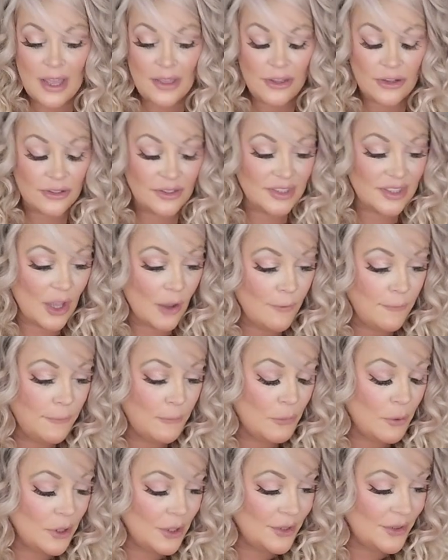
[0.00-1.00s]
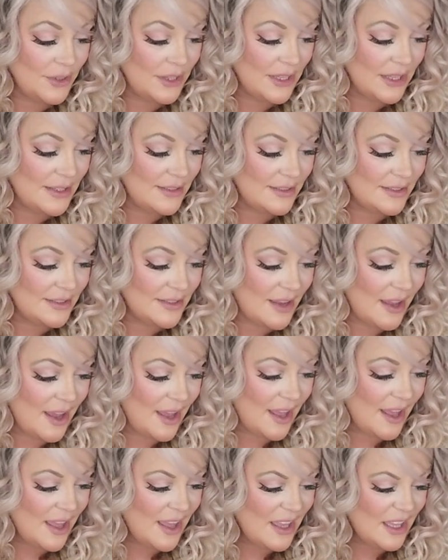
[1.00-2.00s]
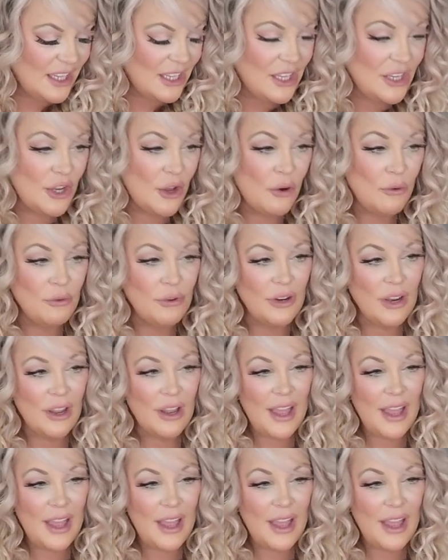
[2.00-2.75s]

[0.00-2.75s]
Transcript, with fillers: Their self-worth is... Uh, you know,